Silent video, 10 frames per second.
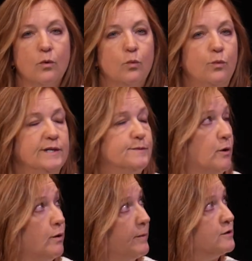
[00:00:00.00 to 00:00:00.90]
We
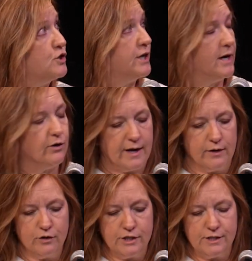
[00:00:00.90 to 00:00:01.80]
spoke about shared
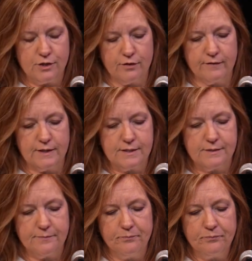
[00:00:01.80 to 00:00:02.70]
energy
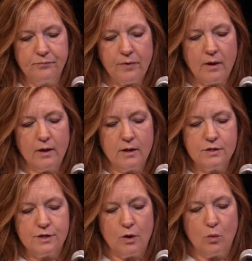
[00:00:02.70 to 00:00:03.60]
service.
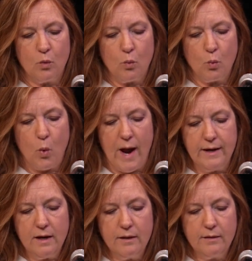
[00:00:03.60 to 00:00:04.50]
So
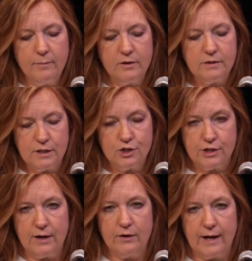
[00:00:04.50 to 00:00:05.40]
when the buildings
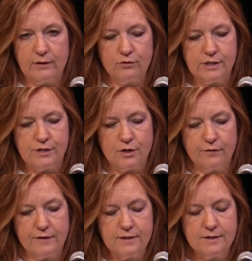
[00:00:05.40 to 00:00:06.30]
share an energy
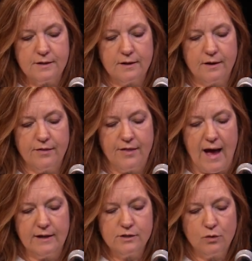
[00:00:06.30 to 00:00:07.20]
service,
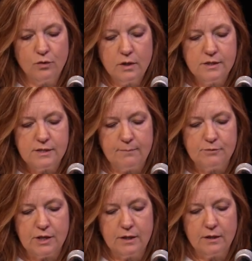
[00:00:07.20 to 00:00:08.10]
that total
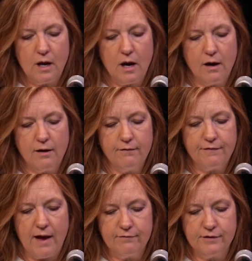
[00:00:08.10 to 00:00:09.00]
consumption
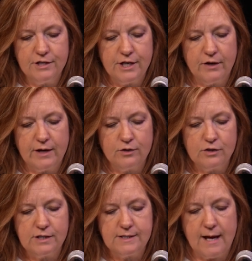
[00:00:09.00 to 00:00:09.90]
of every shared
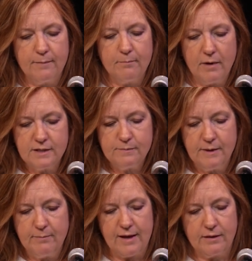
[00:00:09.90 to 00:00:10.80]
energy type must
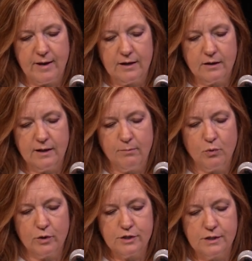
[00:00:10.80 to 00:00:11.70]
be mathematically
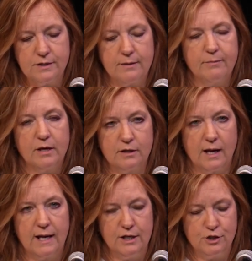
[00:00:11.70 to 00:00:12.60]
apportioned
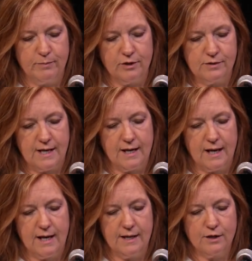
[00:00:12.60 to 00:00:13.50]
among each building
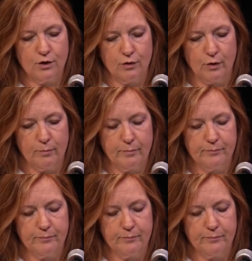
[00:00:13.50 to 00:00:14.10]
in the group.